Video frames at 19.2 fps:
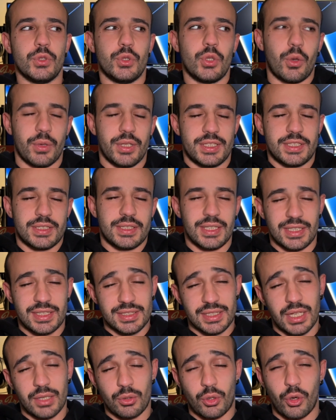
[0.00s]
No,
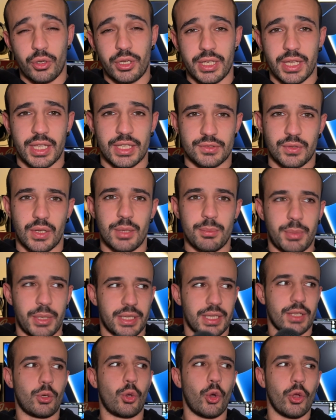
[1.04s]
it's not coding as well,
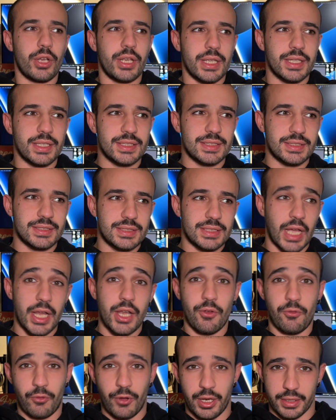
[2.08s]
but like coding is
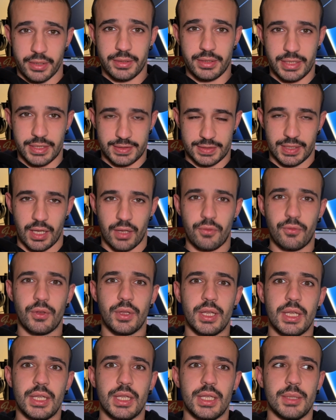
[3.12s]
kind of fun itself.
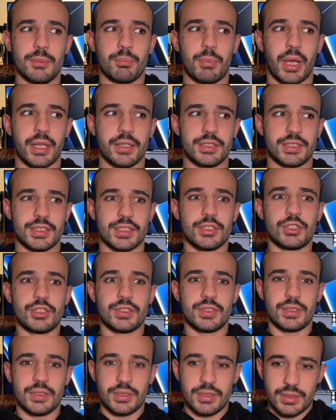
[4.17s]
But
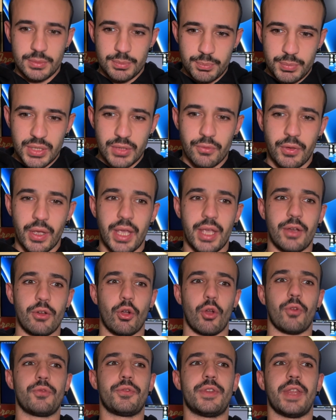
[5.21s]
just
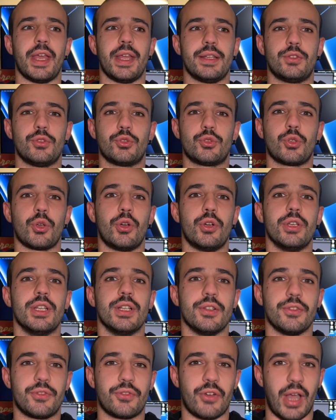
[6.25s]
beware of that
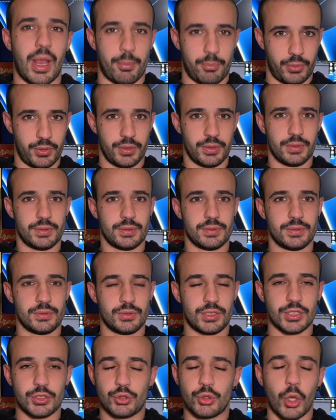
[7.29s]
tutorial trap.
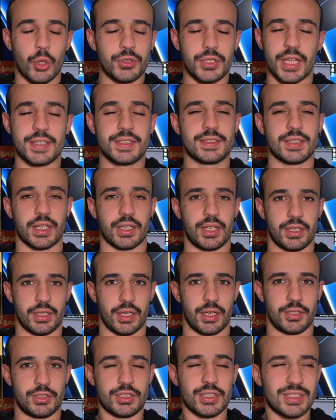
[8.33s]
Just don't get stuck
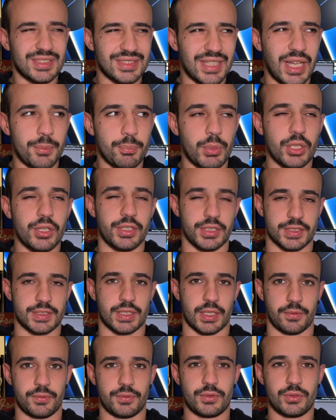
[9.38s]
in there. Just start building
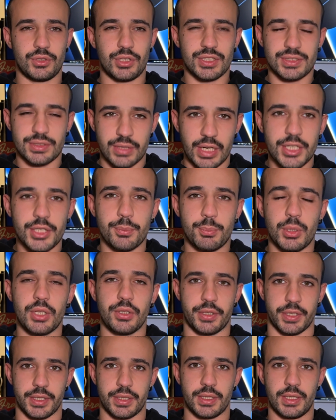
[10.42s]
stuff. Just try to
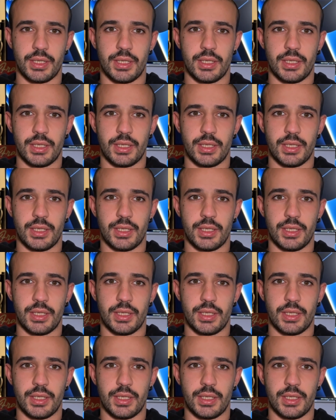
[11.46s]
build it.